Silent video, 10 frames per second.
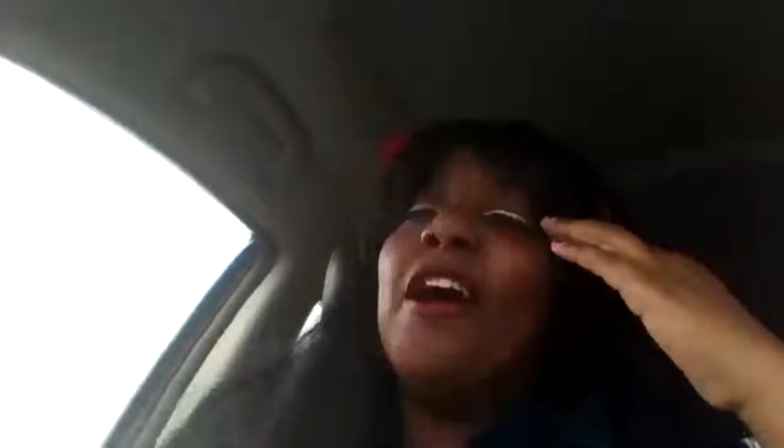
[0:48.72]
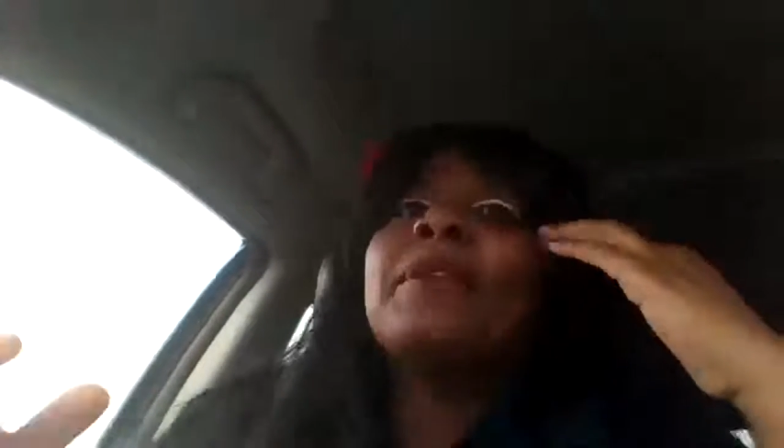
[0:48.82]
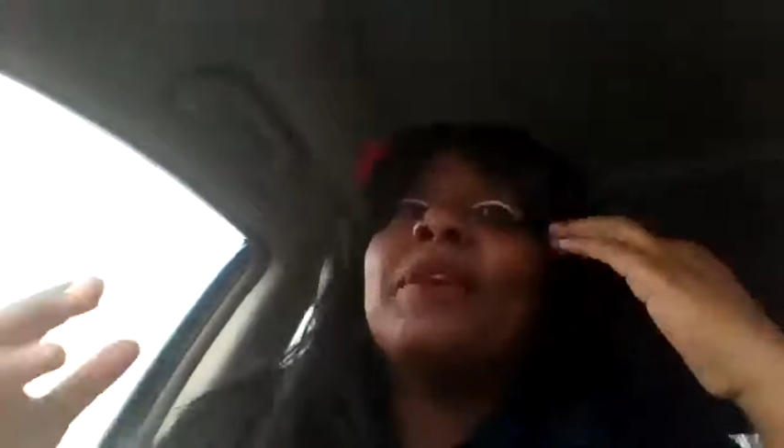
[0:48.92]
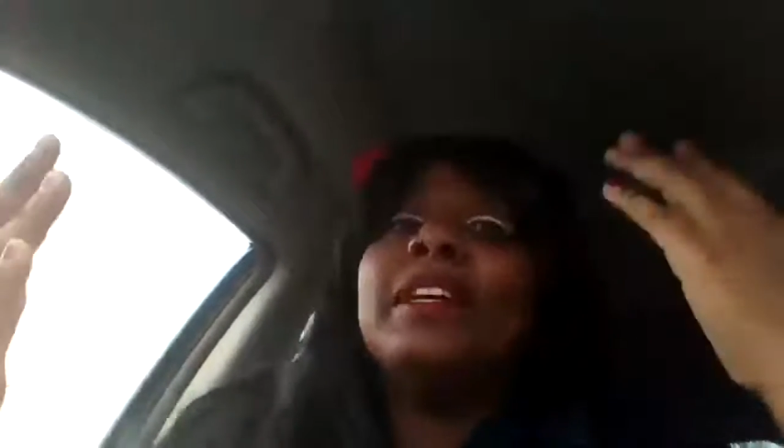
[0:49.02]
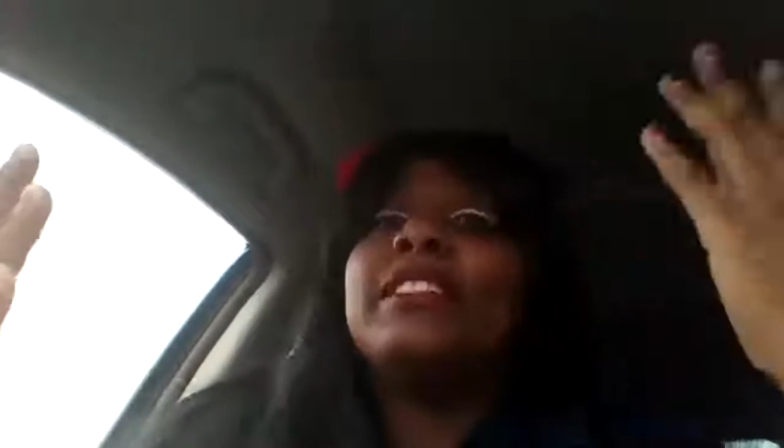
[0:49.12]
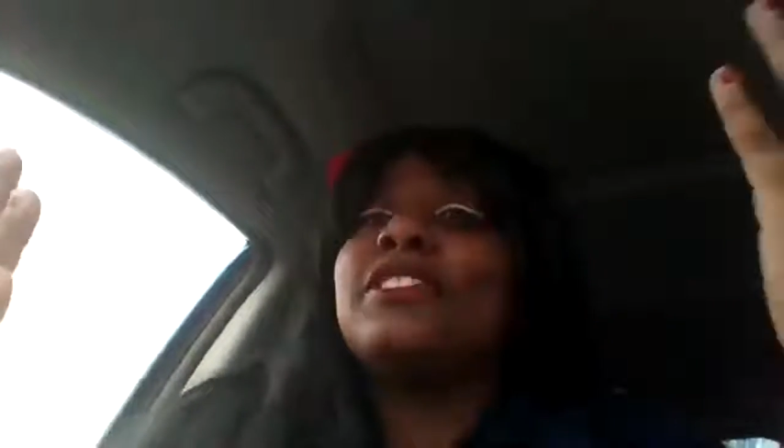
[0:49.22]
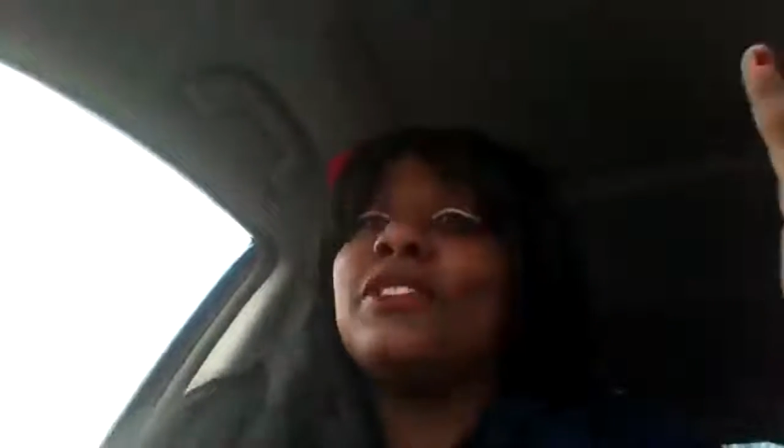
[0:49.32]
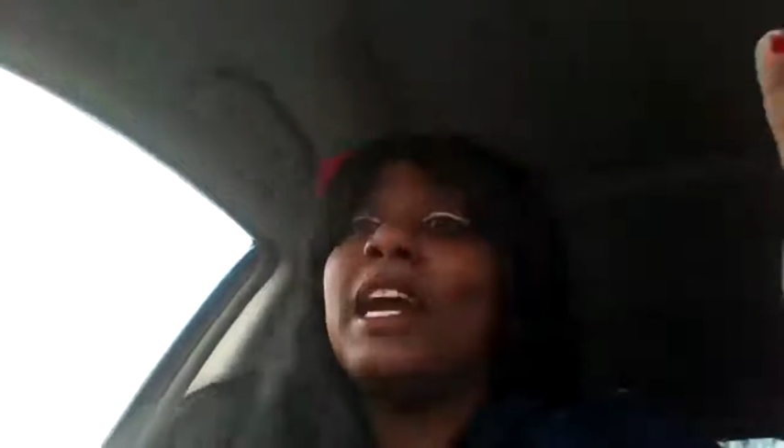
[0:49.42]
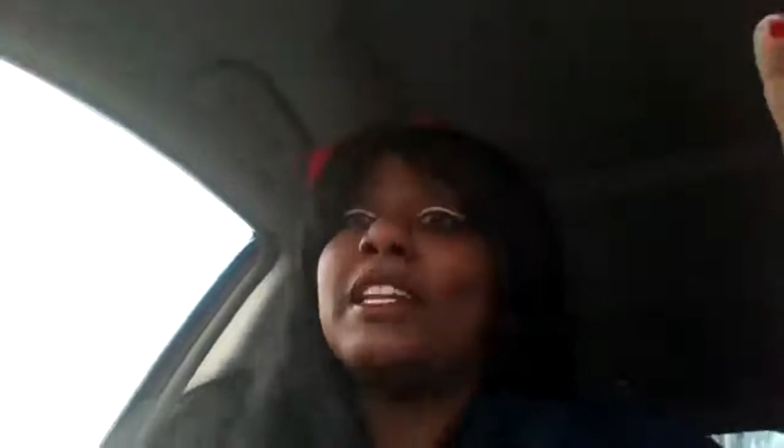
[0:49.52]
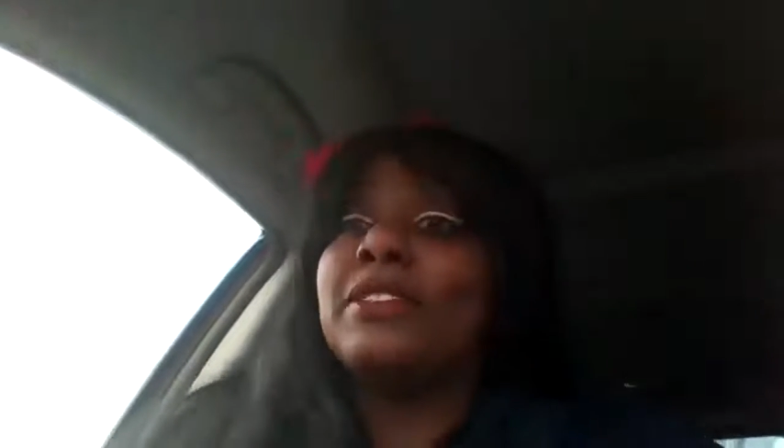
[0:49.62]
I'm going to
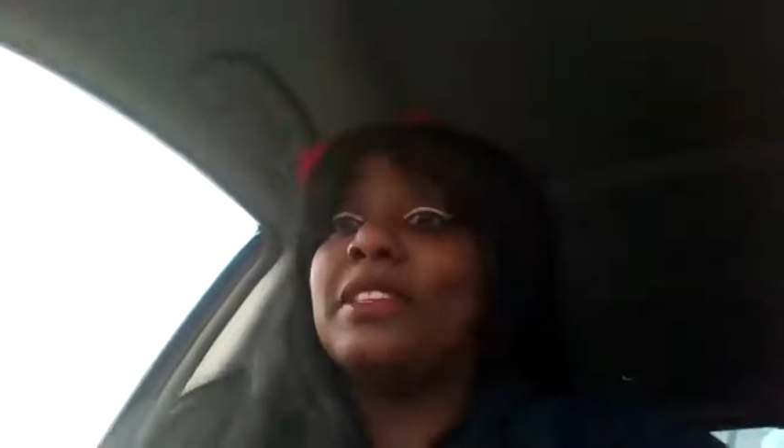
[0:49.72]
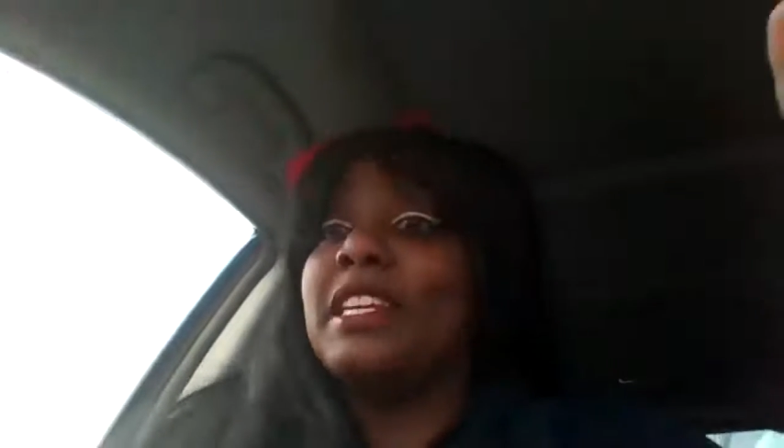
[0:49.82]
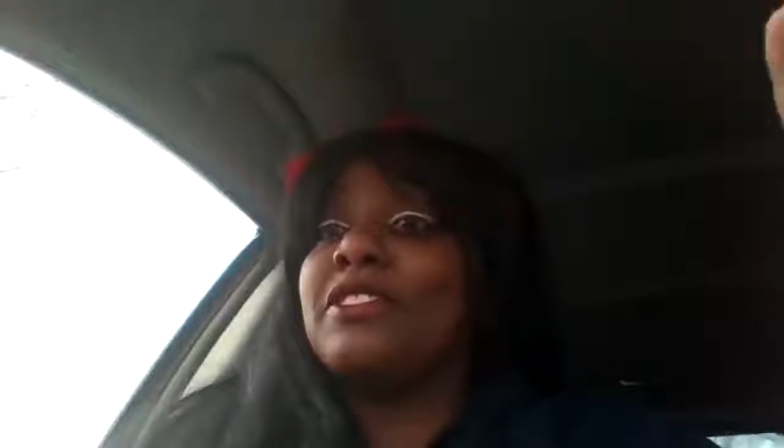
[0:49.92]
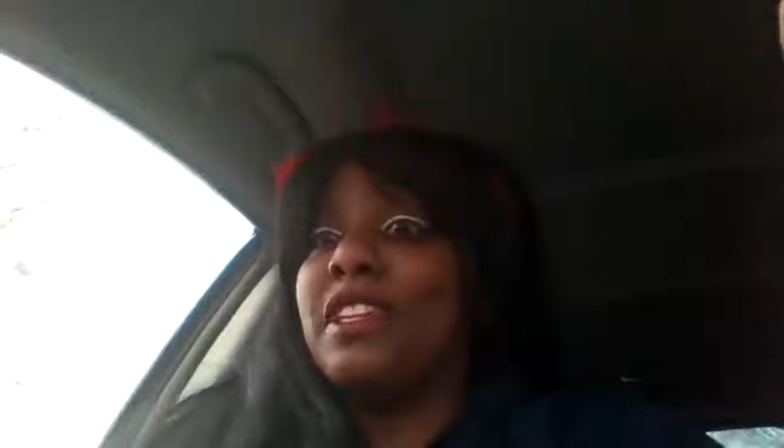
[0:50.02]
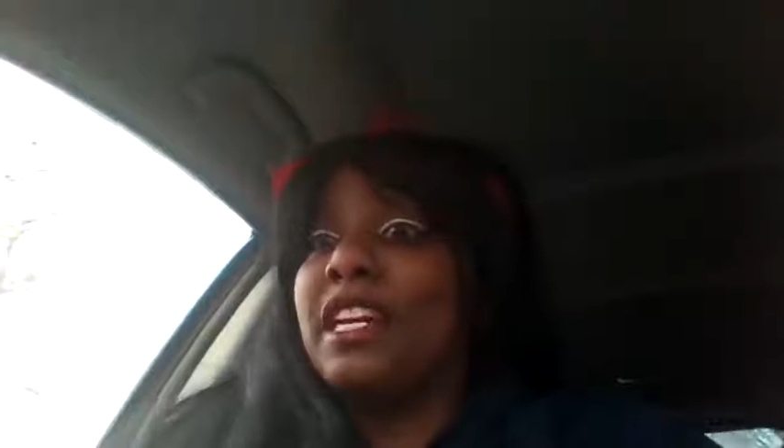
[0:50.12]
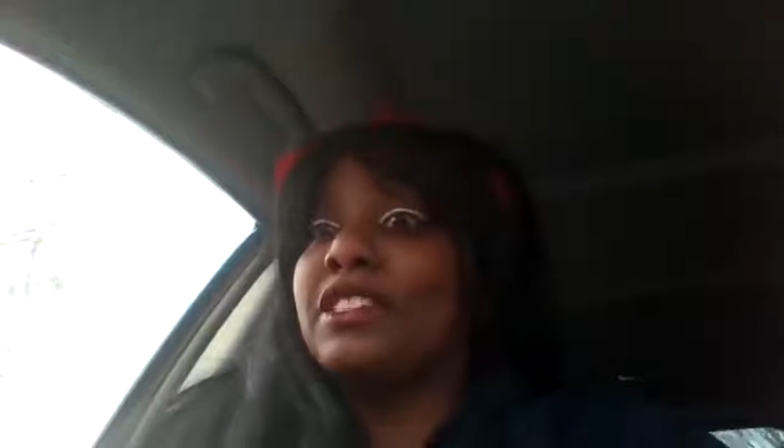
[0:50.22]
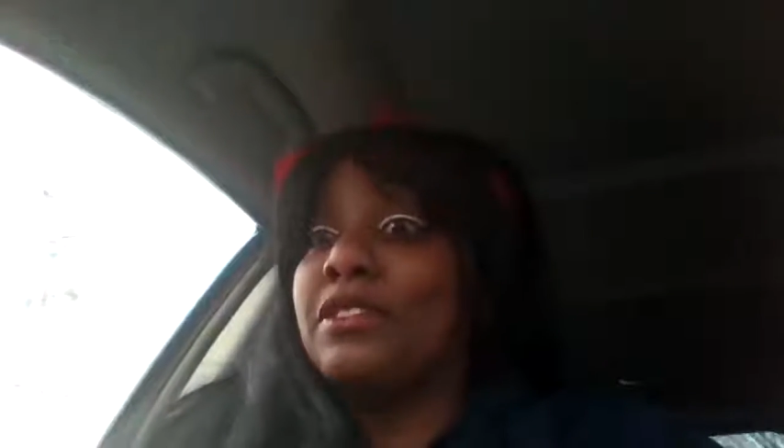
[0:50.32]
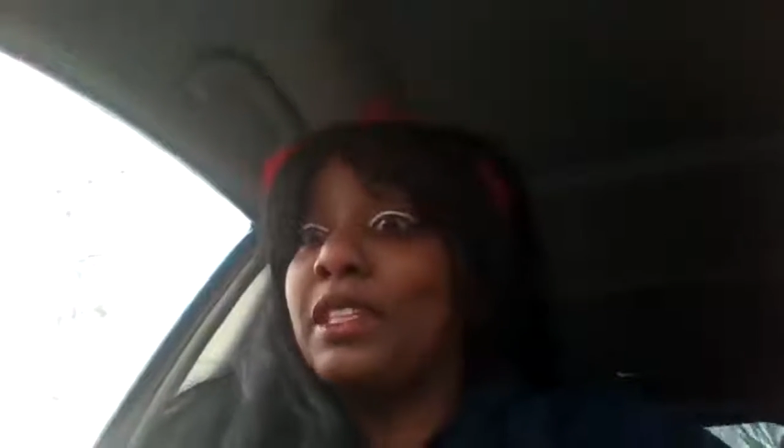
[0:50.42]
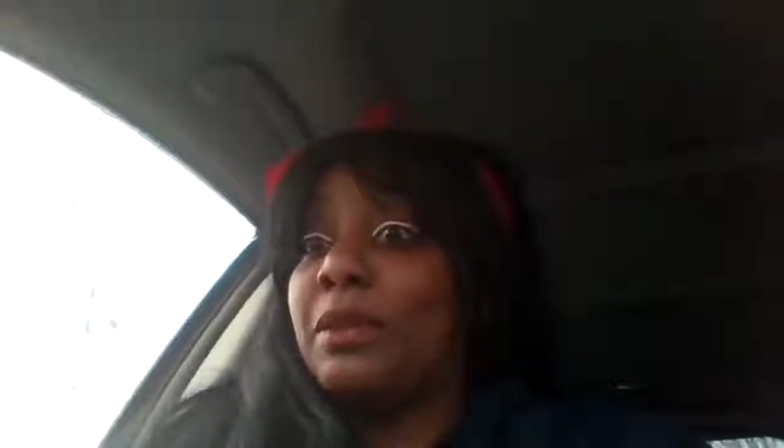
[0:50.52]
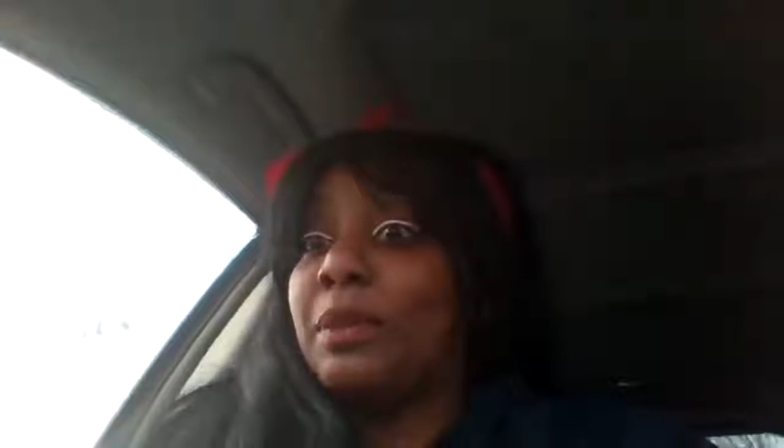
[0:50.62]
try to do the introduction really